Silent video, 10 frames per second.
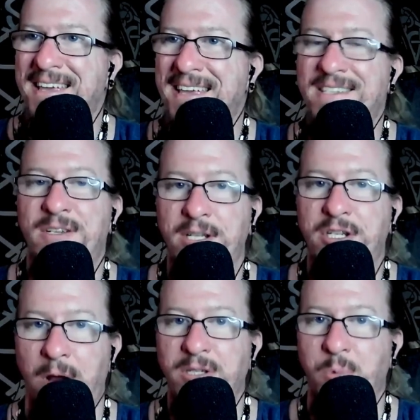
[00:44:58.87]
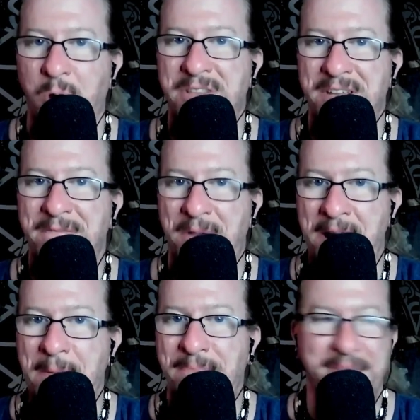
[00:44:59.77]
he's, he's trustworthy,
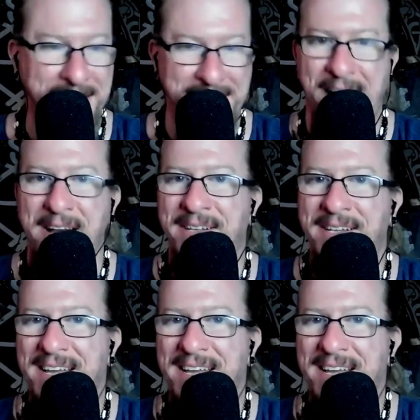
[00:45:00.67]
right? Exactly.